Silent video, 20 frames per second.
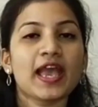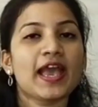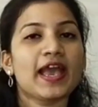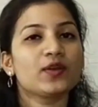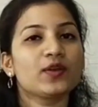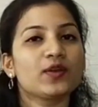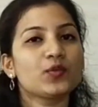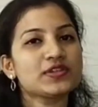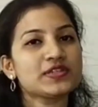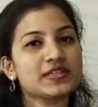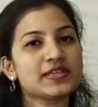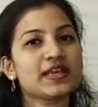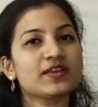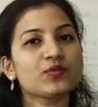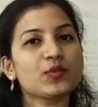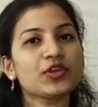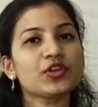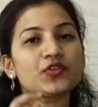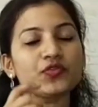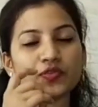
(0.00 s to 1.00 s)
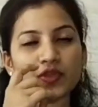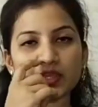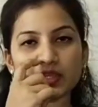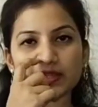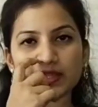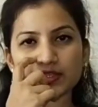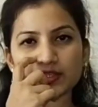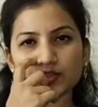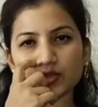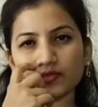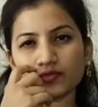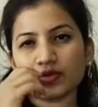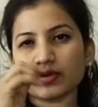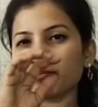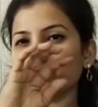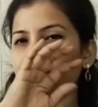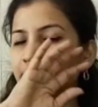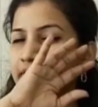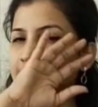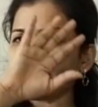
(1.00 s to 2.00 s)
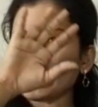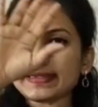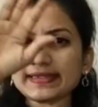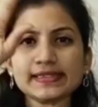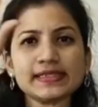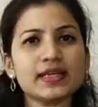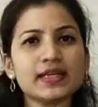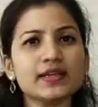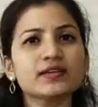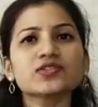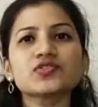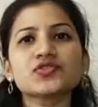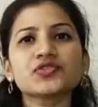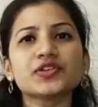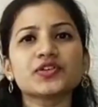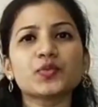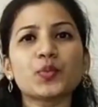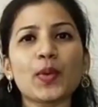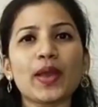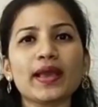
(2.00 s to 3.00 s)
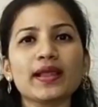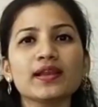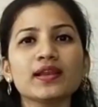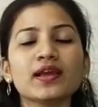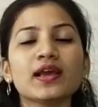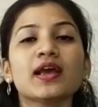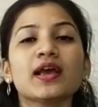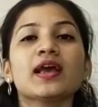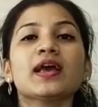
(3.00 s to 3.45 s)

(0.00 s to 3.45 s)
And once again, when you think that you have completely understood it well,